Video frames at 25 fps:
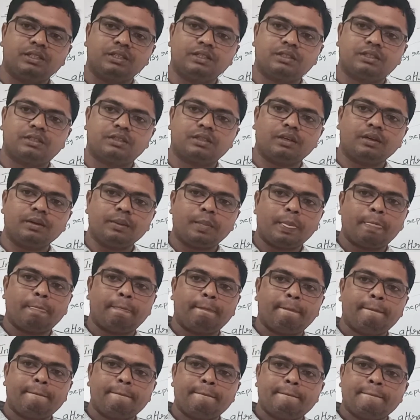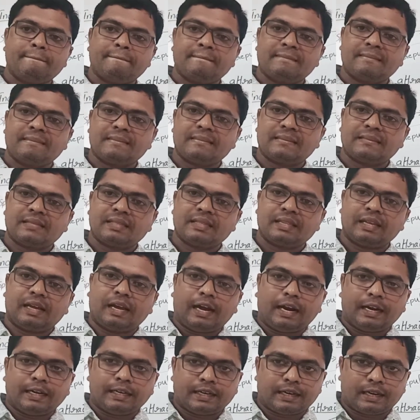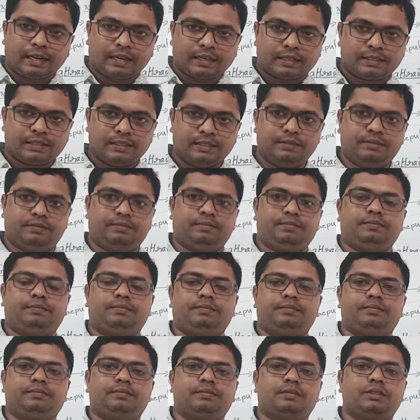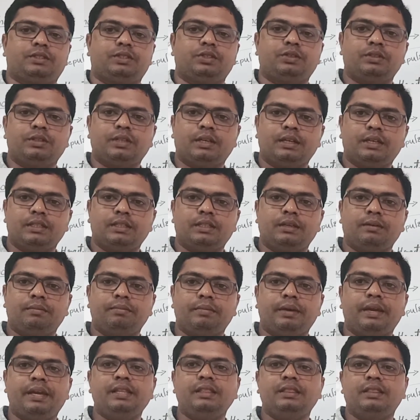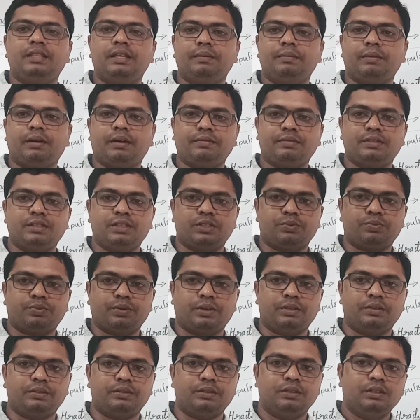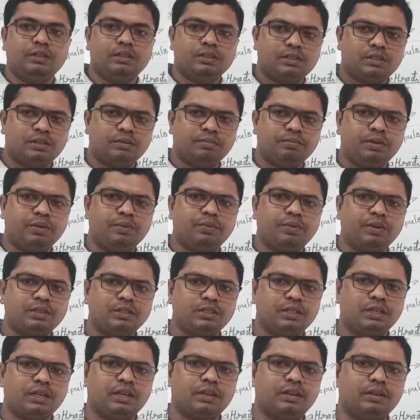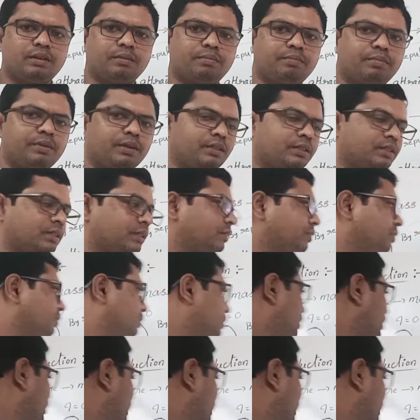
the attraction. So that is the main theme of this one. Simply once again repeating,